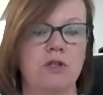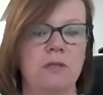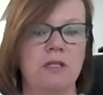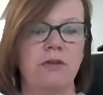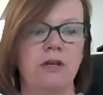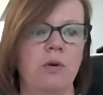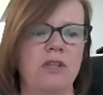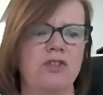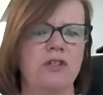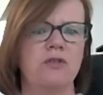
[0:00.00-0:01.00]
specific
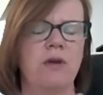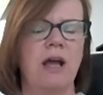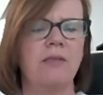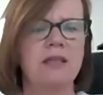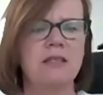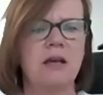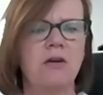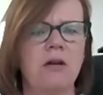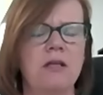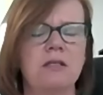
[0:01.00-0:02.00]
questions around these
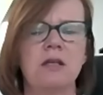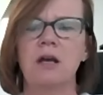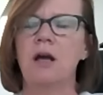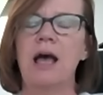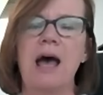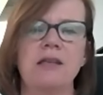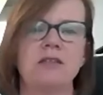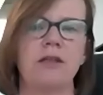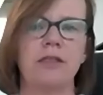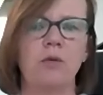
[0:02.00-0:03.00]
areas.
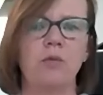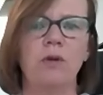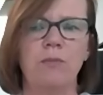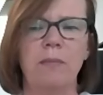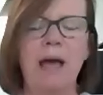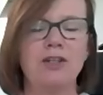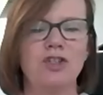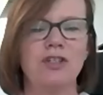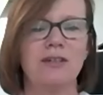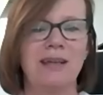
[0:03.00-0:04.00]
As I think we've
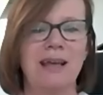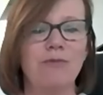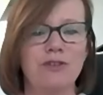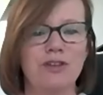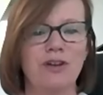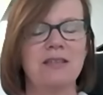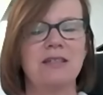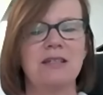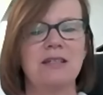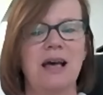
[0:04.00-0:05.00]
managed to emphasise
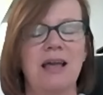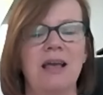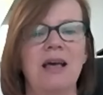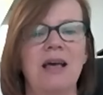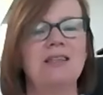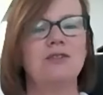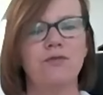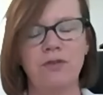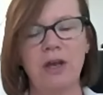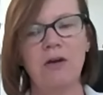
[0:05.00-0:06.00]
today,
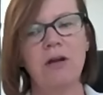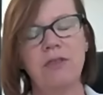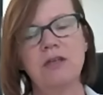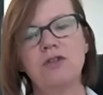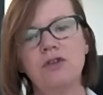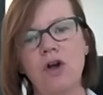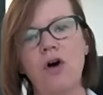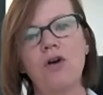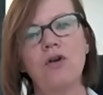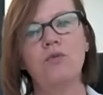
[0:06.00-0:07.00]
there's
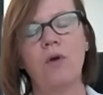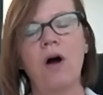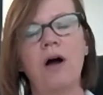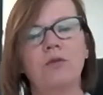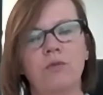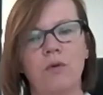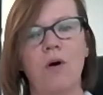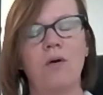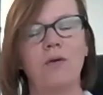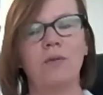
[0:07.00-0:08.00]
no right or
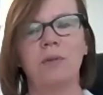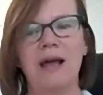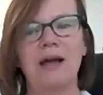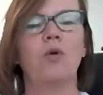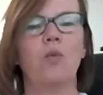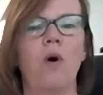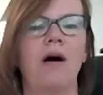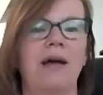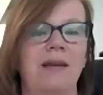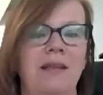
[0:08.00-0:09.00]
wrong, black or
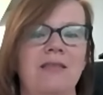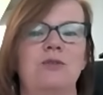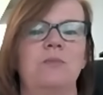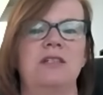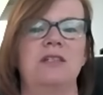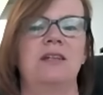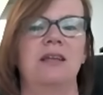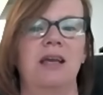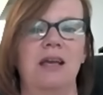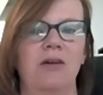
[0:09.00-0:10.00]
white in this
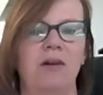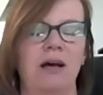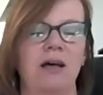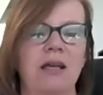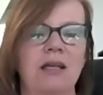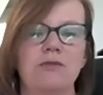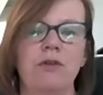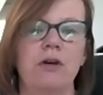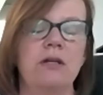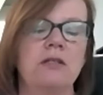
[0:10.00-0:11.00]
particular area. It's
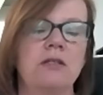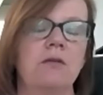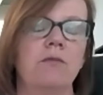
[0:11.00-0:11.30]
very